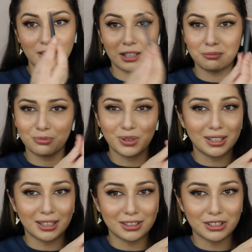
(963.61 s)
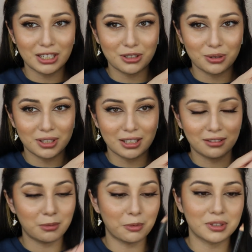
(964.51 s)
I really like the shade, as you can tell.
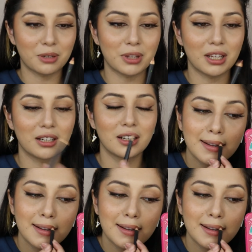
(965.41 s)
I'm almost done with it.